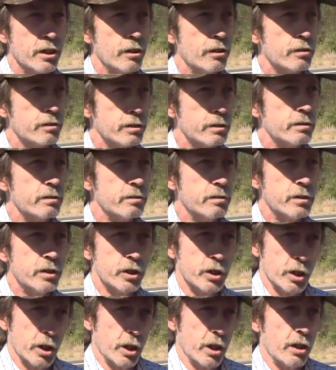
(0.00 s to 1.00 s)
know,
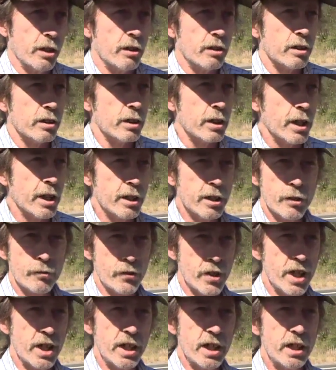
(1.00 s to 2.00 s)
and if
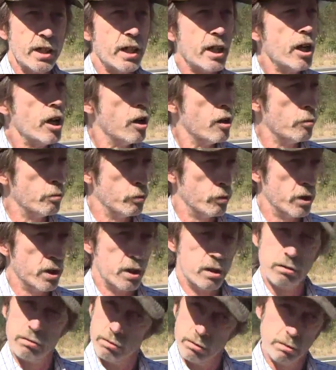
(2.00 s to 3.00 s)
they need help,
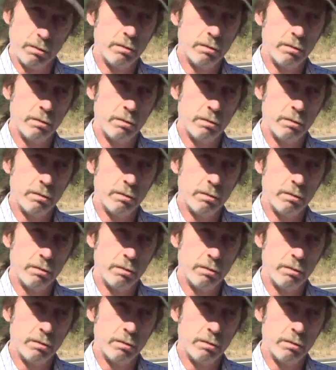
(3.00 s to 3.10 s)
well,